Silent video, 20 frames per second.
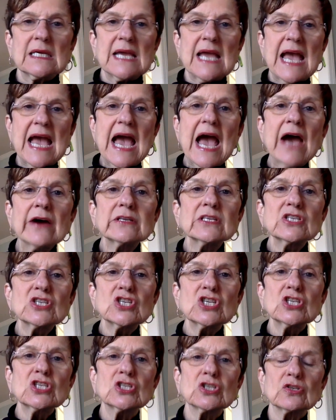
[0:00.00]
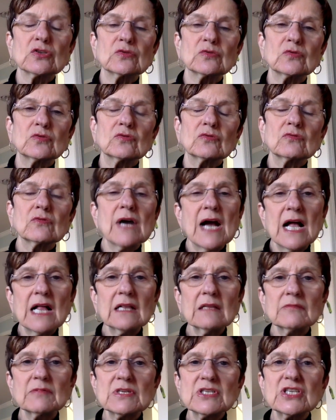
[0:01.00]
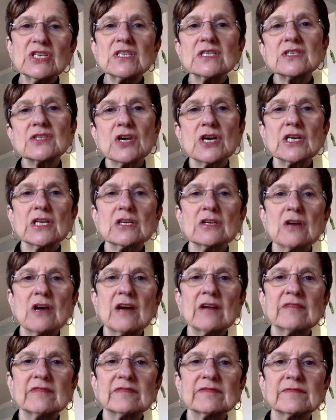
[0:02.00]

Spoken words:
How did she do? Well, when she started off,